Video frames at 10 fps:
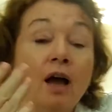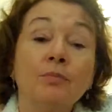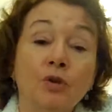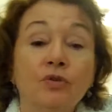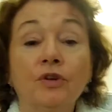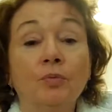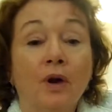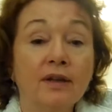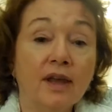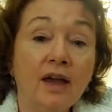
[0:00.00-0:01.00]
I'm using
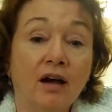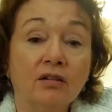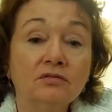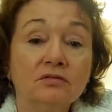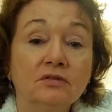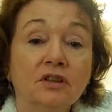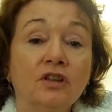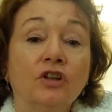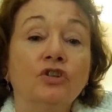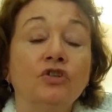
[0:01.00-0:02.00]
right now
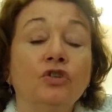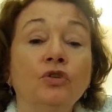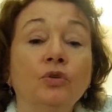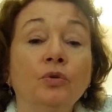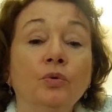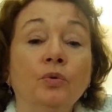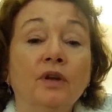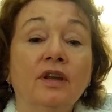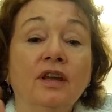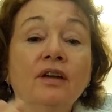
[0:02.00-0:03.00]
to
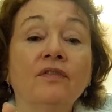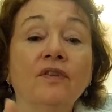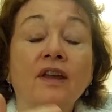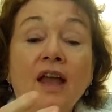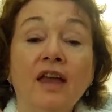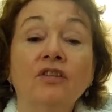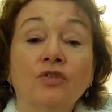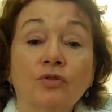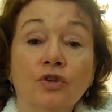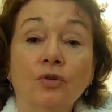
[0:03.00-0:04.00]
give an
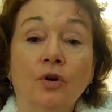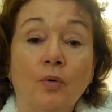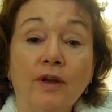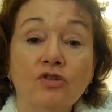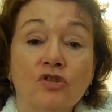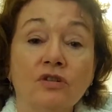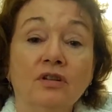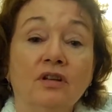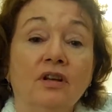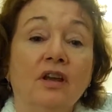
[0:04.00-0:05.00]
answer to a question.
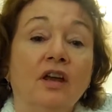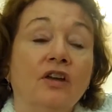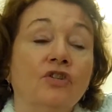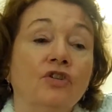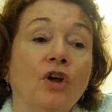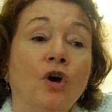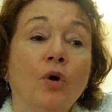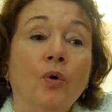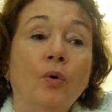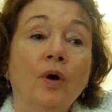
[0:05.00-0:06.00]

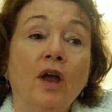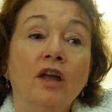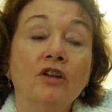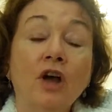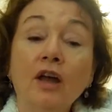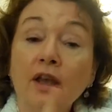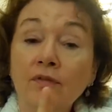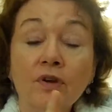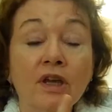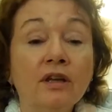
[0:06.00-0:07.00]
So not
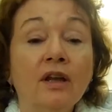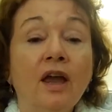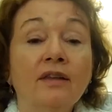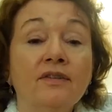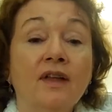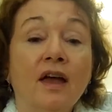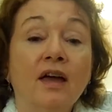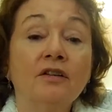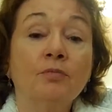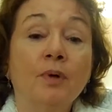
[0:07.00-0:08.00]
every kid has
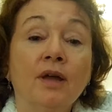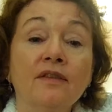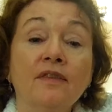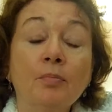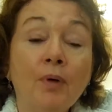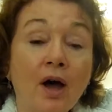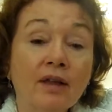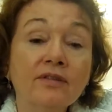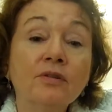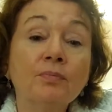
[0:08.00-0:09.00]
that, but the
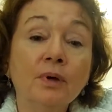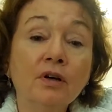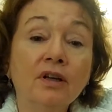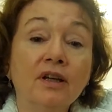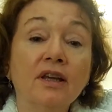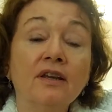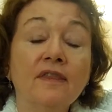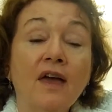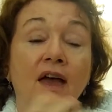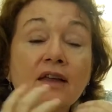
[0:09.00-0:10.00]
possibility
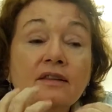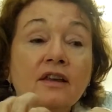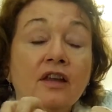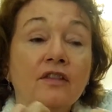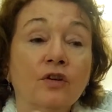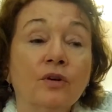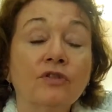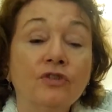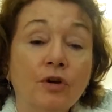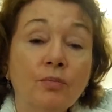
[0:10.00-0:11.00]
that there
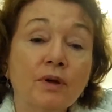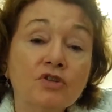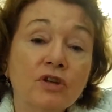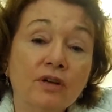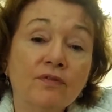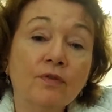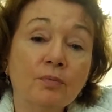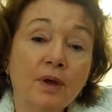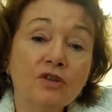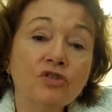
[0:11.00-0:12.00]
is so much
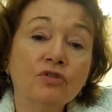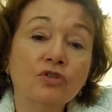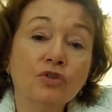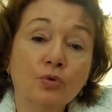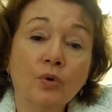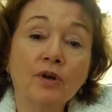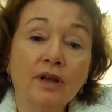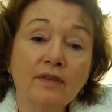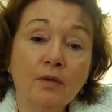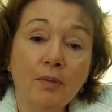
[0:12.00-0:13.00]
information stored
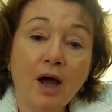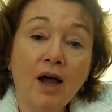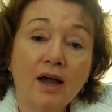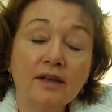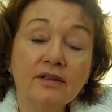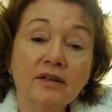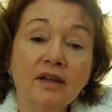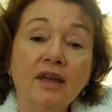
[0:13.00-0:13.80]
in the mind